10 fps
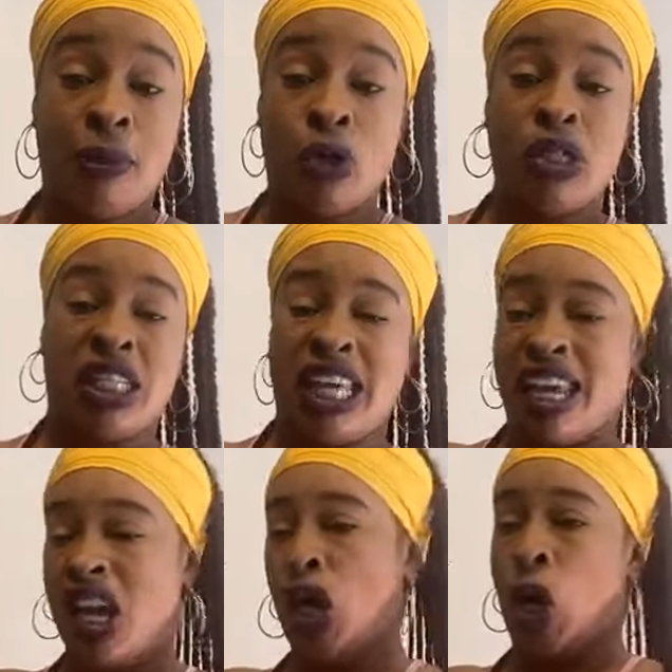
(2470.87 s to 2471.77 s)
But you to
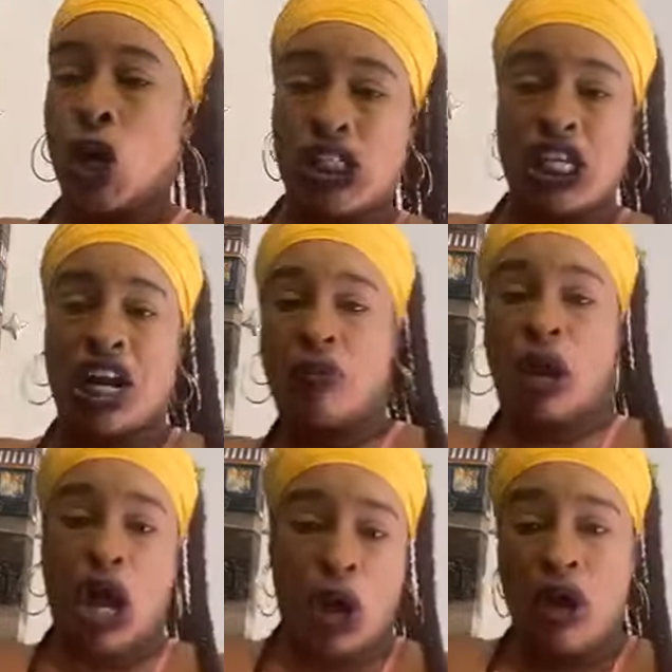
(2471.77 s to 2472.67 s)
take, oh, Cindy,
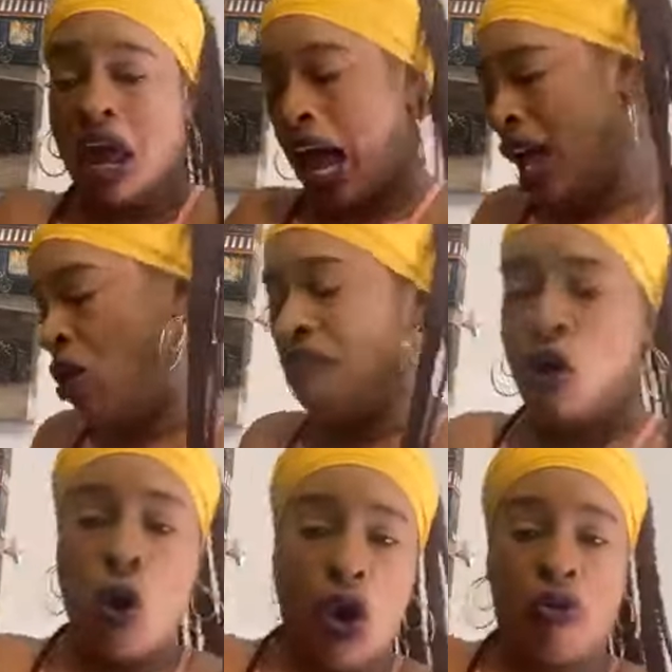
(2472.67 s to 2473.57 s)
wrong. I
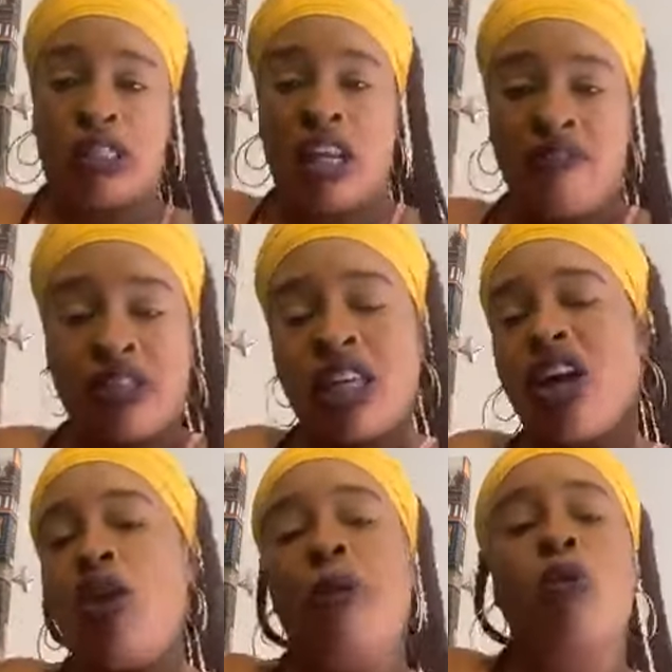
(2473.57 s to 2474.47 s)
have a whole christening. But
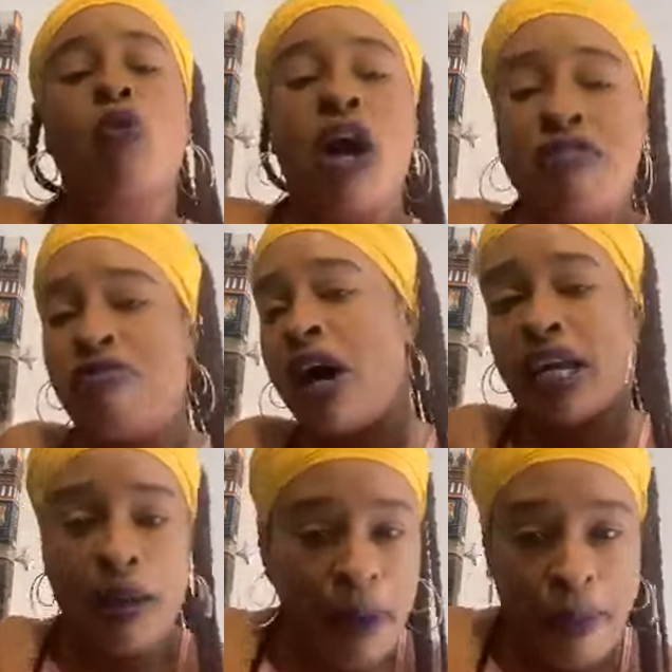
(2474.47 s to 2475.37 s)
girl, you bring one
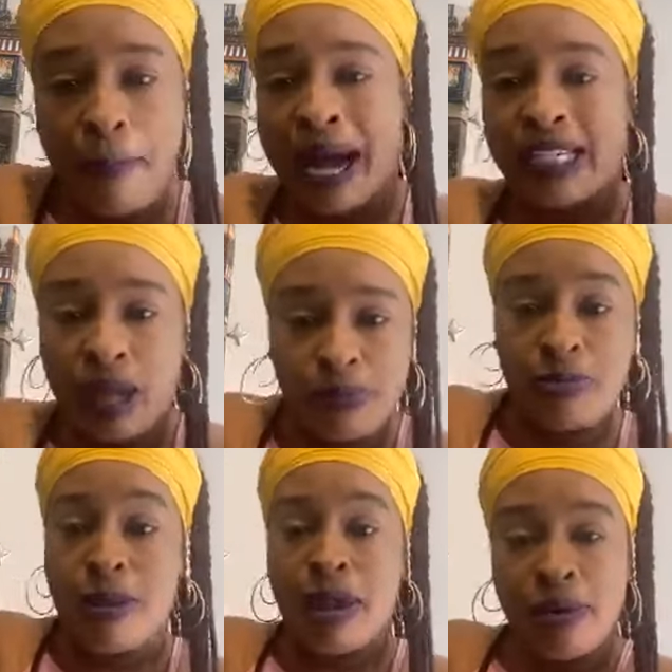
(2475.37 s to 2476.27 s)
fucking baby
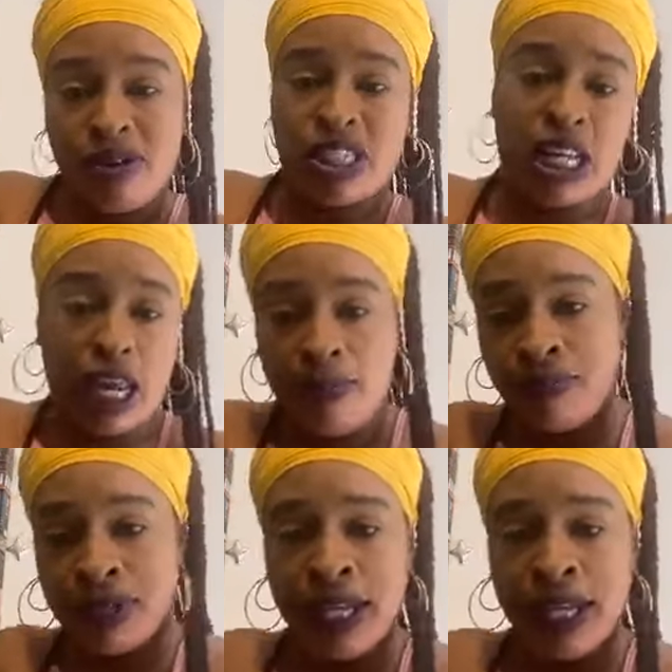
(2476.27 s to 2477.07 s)
bathtub to my baby christening.